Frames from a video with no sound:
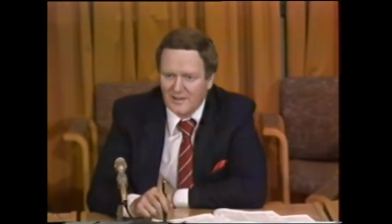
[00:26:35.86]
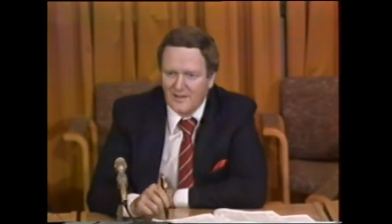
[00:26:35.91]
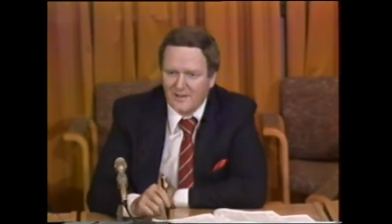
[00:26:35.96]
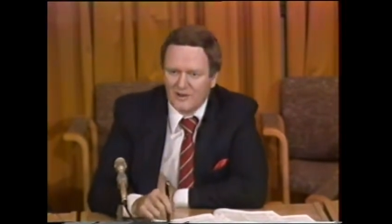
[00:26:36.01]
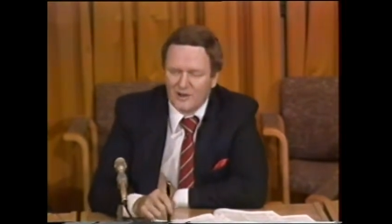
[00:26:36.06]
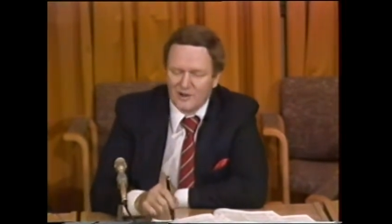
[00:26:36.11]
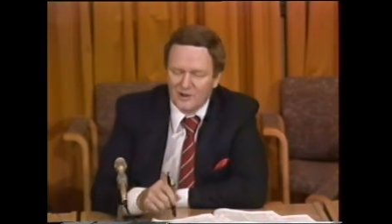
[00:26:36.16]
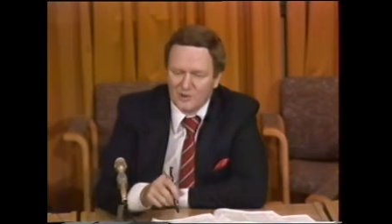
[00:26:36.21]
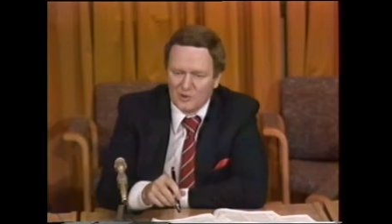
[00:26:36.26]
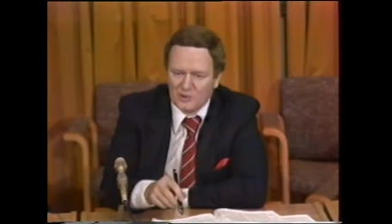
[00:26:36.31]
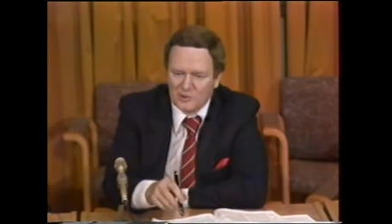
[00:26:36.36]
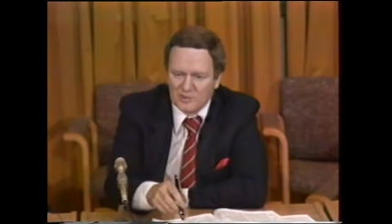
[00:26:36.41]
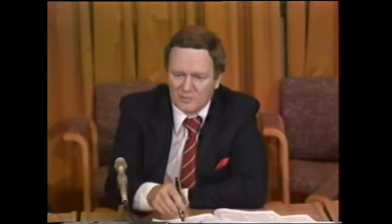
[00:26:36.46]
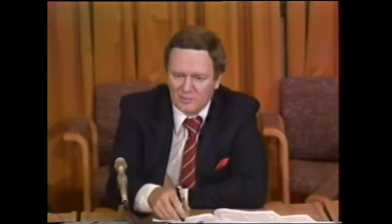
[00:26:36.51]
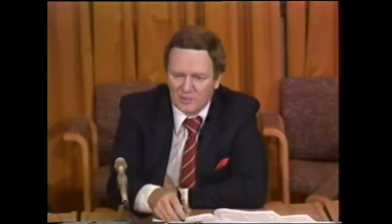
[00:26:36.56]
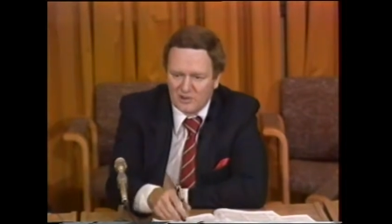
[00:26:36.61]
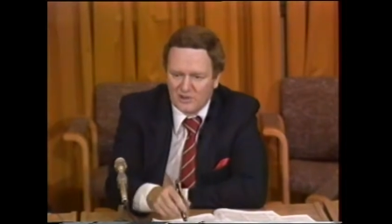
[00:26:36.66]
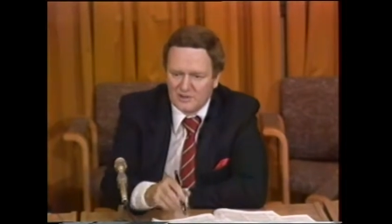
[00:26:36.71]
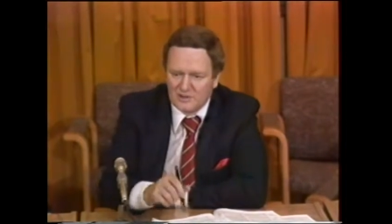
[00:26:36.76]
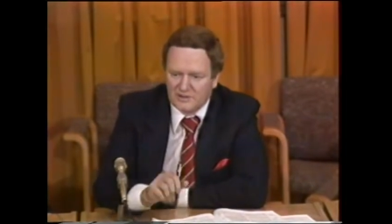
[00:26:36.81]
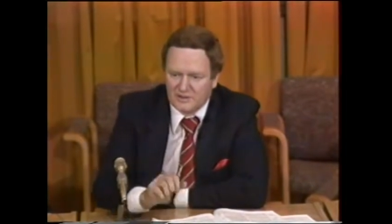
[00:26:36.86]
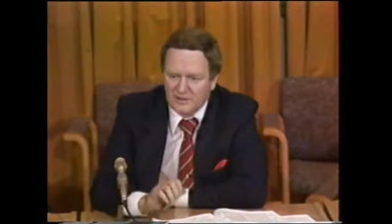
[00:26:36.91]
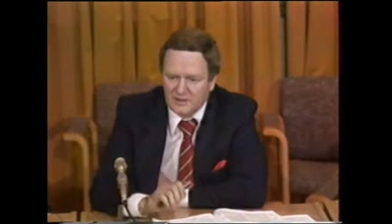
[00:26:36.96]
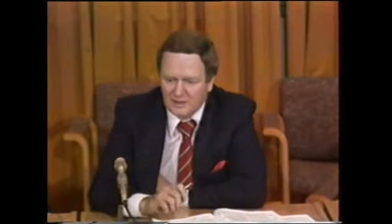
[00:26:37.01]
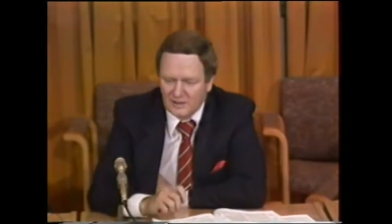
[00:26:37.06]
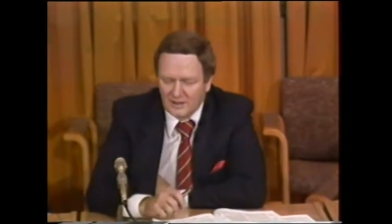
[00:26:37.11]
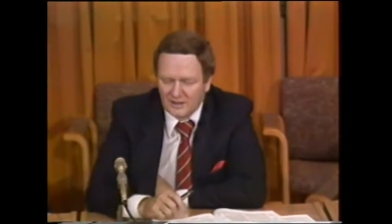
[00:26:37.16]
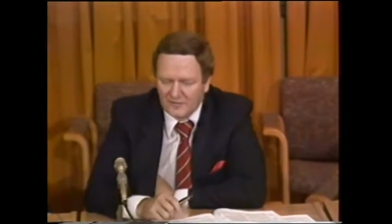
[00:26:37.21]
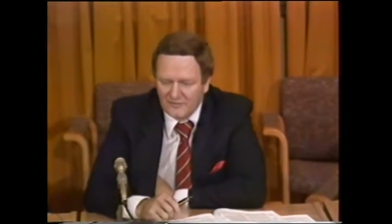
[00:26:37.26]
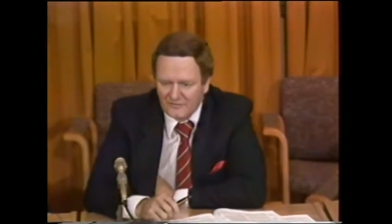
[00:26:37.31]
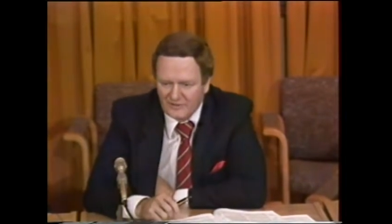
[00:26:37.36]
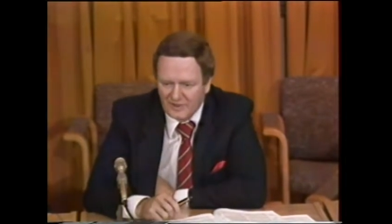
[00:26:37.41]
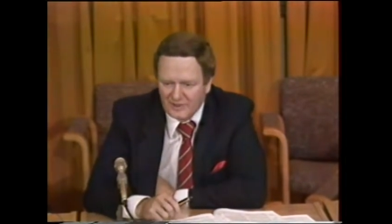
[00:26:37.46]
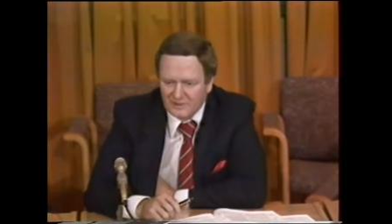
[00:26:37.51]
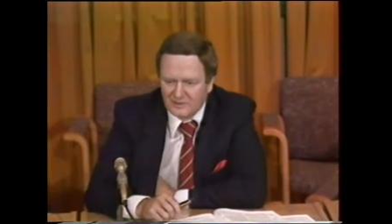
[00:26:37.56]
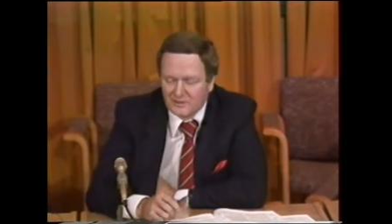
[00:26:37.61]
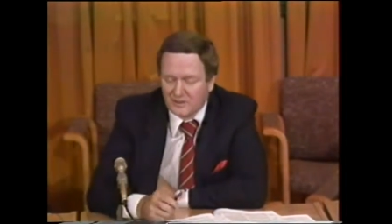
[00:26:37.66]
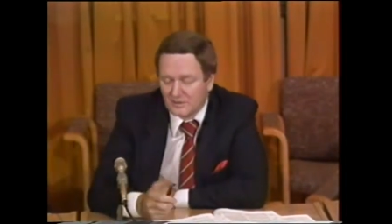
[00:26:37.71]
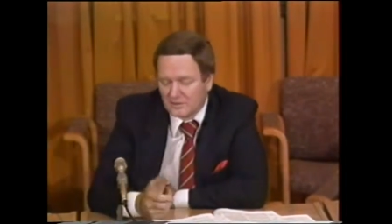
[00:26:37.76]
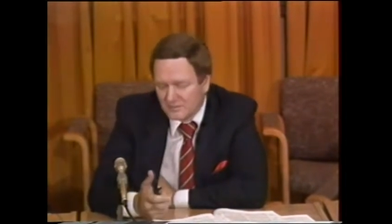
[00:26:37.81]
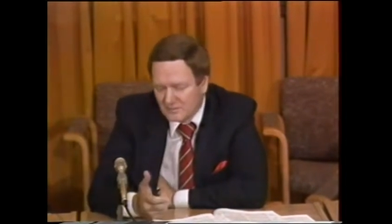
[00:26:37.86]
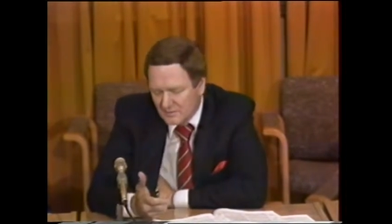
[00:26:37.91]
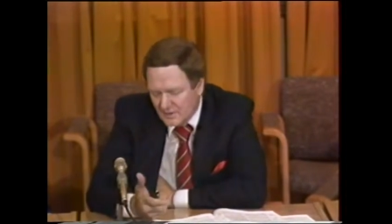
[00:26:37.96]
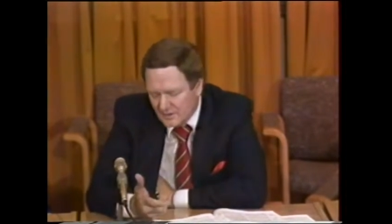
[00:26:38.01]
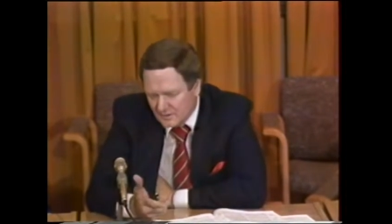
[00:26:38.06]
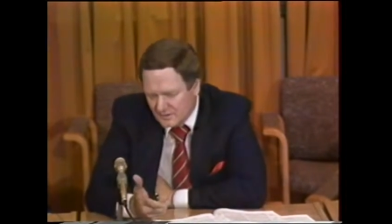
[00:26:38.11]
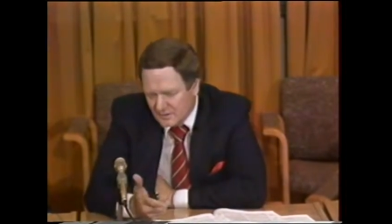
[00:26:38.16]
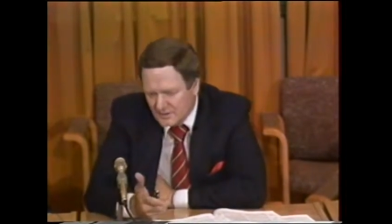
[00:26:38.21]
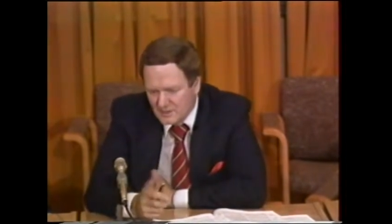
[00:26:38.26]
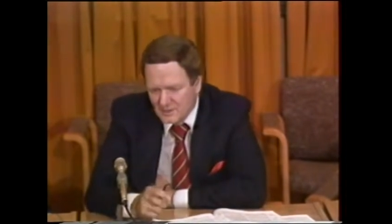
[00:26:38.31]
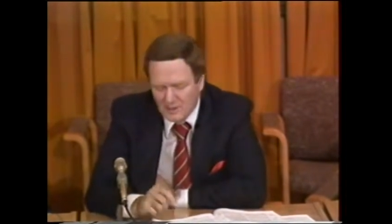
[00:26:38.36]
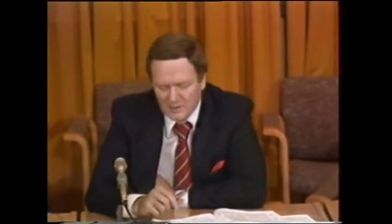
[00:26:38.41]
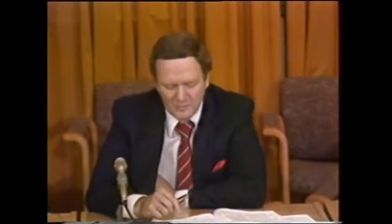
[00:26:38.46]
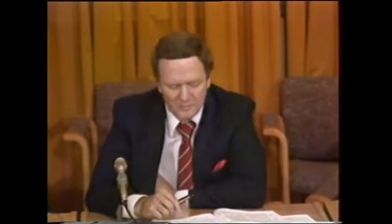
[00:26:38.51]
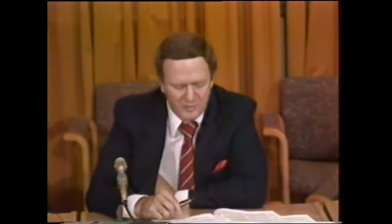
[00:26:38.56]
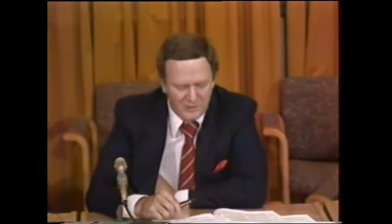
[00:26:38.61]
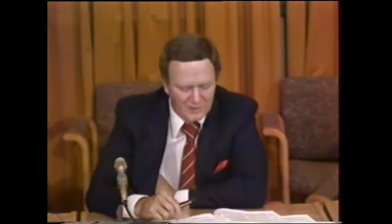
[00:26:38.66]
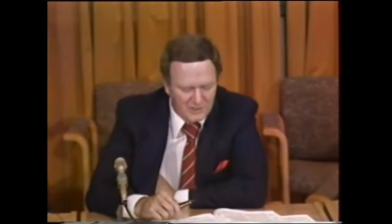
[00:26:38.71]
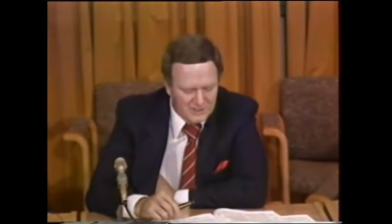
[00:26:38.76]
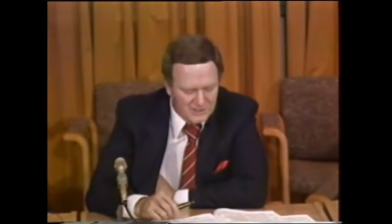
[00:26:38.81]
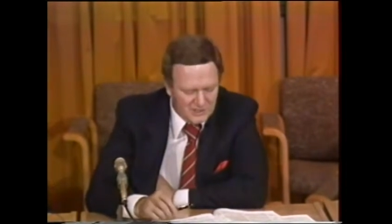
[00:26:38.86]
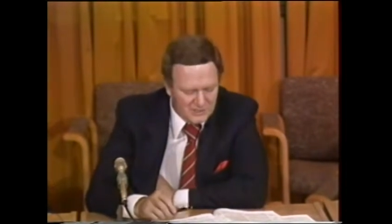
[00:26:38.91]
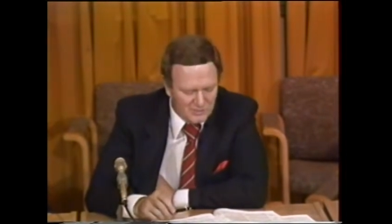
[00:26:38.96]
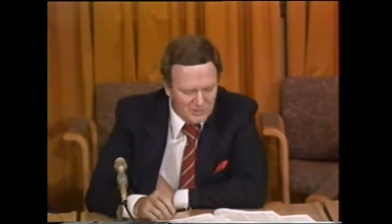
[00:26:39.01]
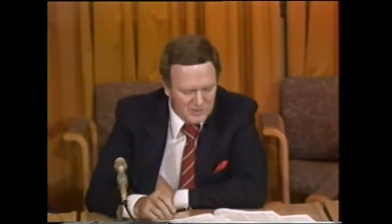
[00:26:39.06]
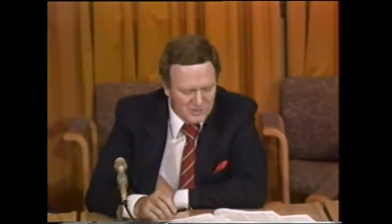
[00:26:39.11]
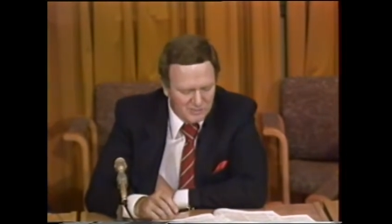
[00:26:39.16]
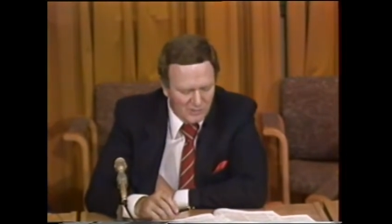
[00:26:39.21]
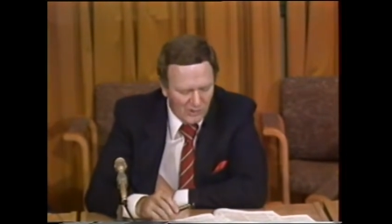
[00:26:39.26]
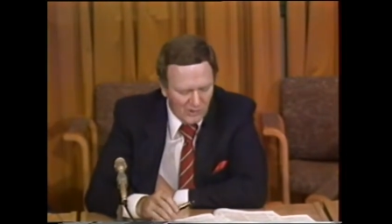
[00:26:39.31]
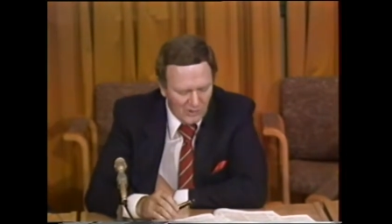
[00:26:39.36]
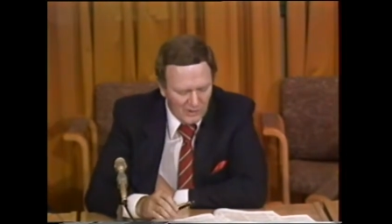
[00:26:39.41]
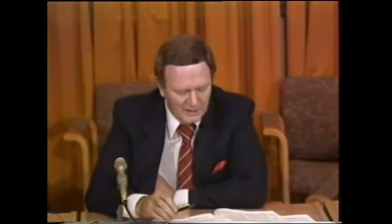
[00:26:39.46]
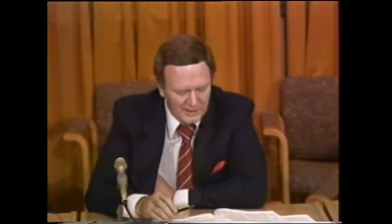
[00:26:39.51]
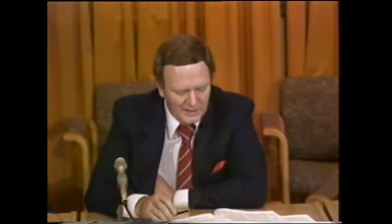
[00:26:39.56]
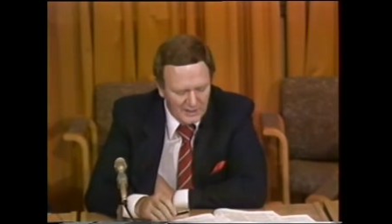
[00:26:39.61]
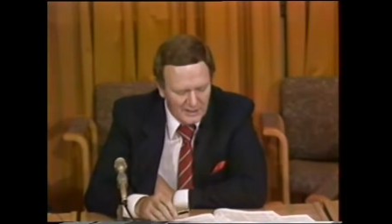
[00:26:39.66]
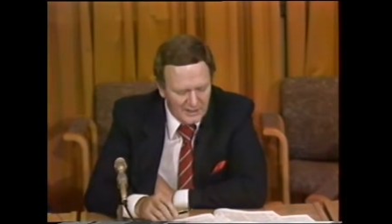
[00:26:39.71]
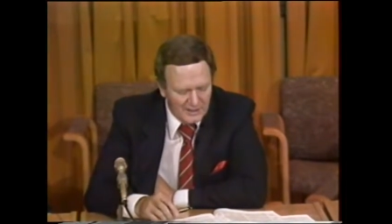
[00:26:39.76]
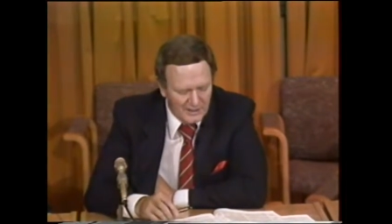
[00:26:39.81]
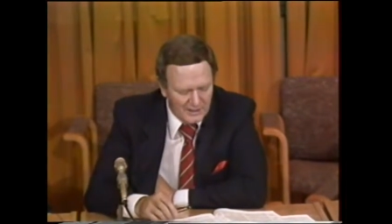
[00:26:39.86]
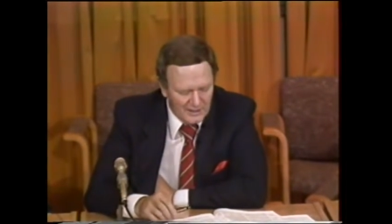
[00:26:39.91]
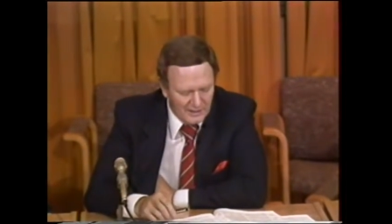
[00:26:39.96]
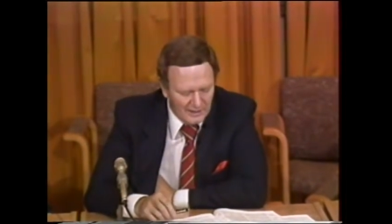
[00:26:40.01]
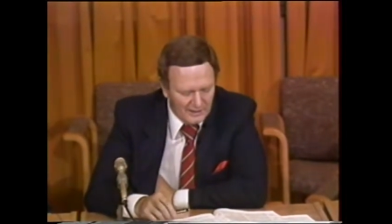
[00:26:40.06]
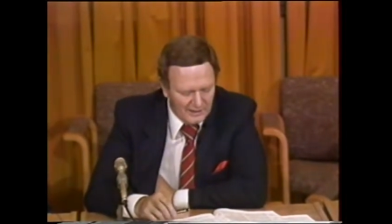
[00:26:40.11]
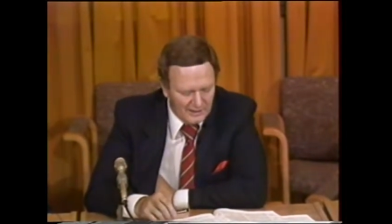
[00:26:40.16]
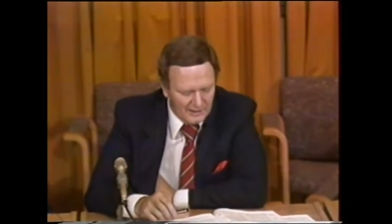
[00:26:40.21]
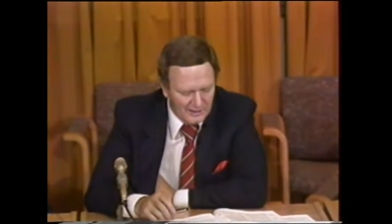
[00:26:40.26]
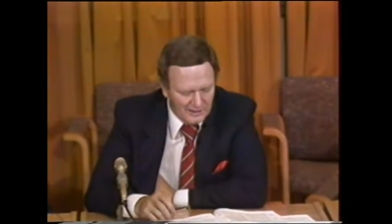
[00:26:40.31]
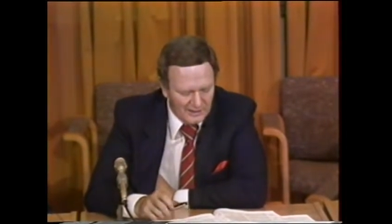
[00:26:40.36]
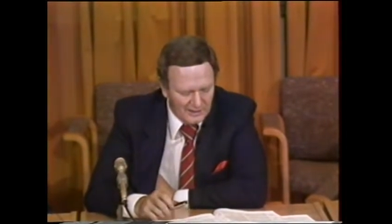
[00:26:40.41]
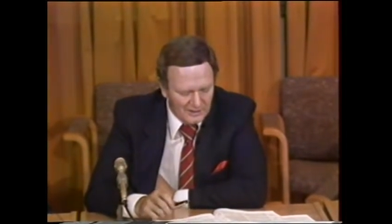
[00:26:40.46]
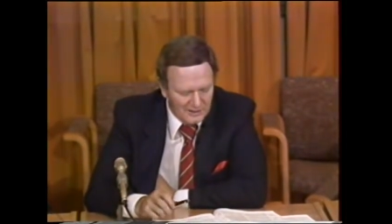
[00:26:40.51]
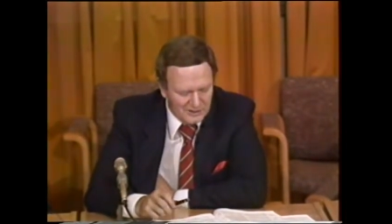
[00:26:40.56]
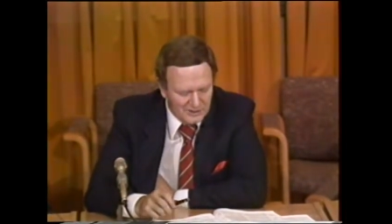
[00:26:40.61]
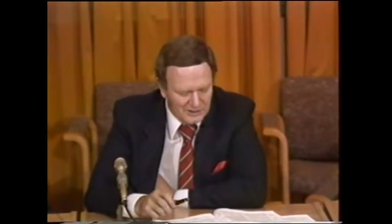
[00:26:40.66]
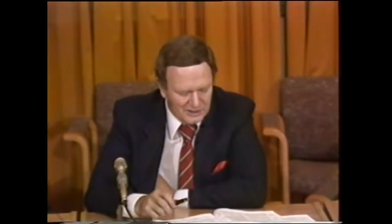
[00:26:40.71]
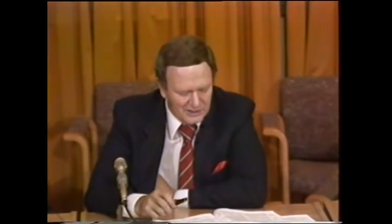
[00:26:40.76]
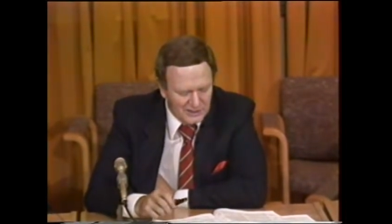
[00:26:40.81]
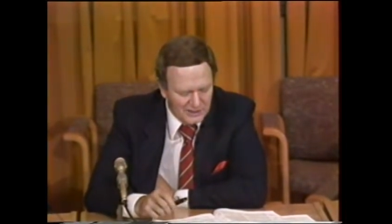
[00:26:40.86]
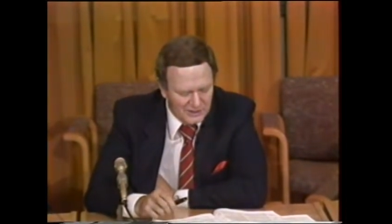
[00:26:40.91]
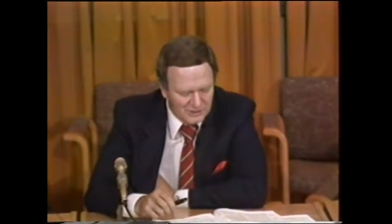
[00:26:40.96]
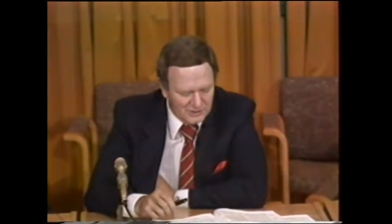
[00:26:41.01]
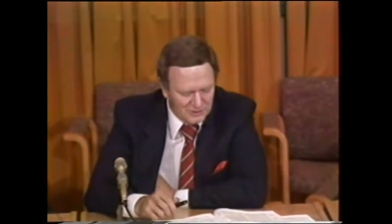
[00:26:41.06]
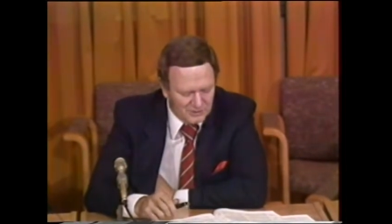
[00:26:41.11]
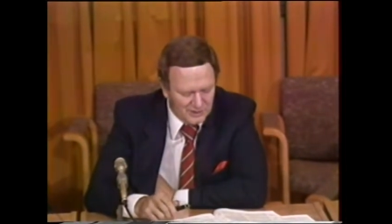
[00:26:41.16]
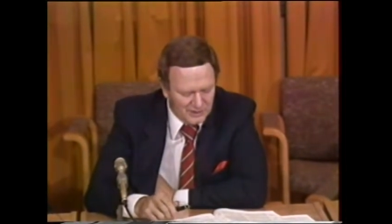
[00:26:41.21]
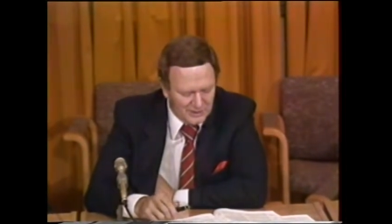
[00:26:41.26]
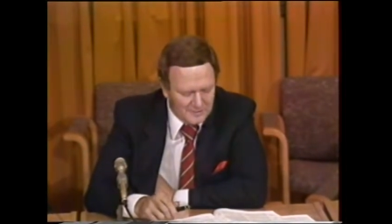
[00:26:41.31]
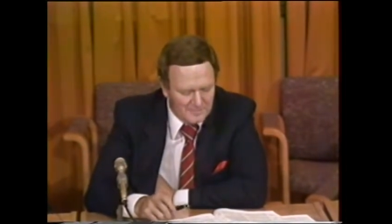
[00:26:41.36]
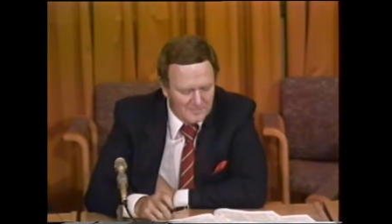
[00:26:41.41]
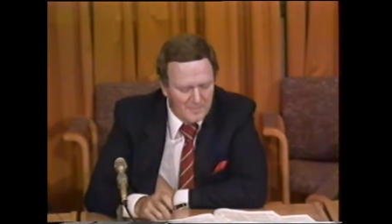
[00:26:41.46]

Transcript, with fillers: although the, per, the young offender, the young person was born uh, in another country.